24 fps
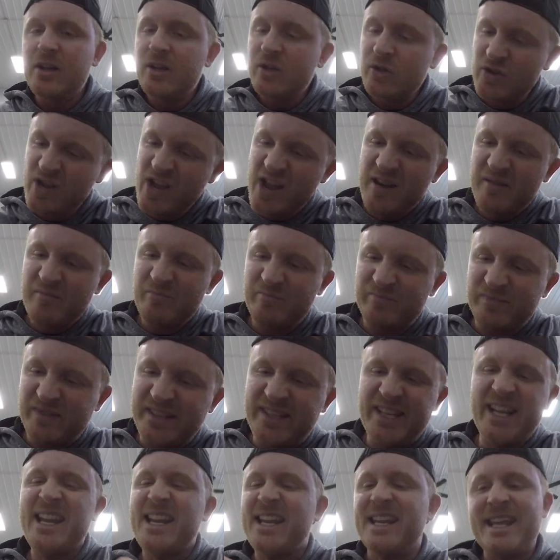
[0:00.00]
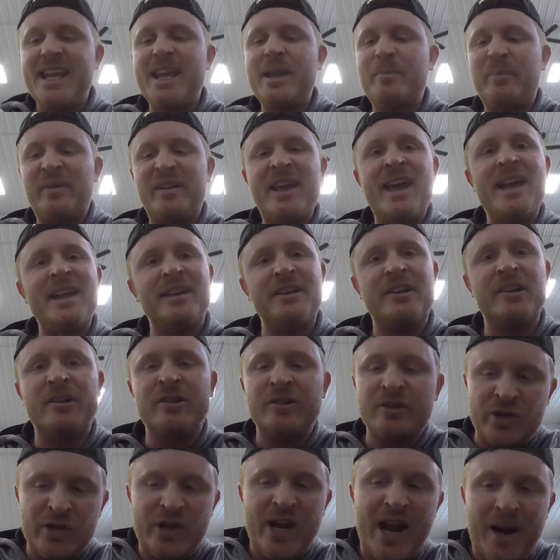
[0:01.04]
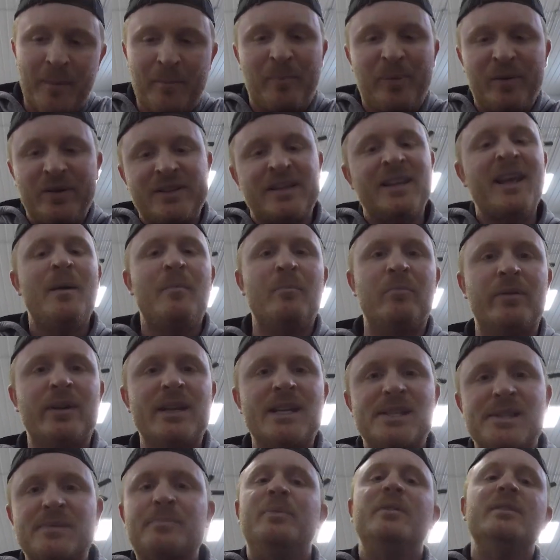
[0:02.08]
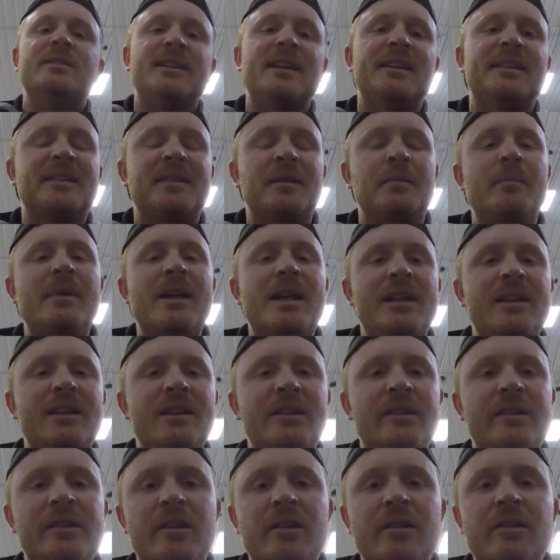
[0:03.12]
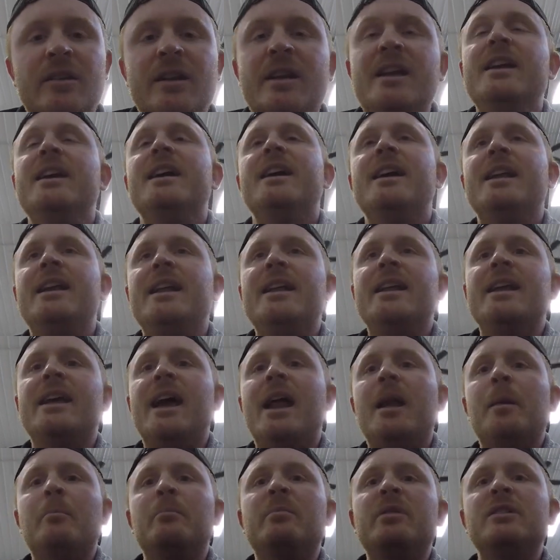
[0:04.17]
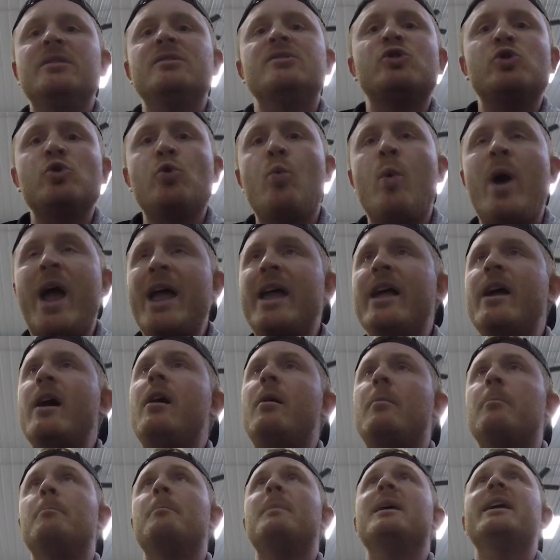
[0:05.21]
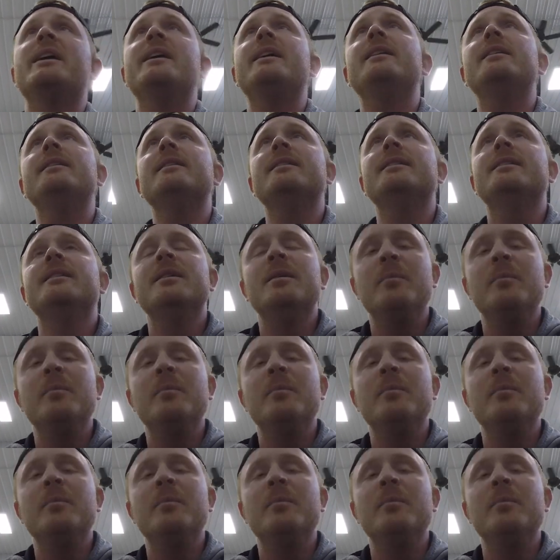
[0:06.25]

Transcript: You gotta dig deep in that dirt. You gotta put that bricks, put that cement in the dirt, and then you gotta build your way up, man.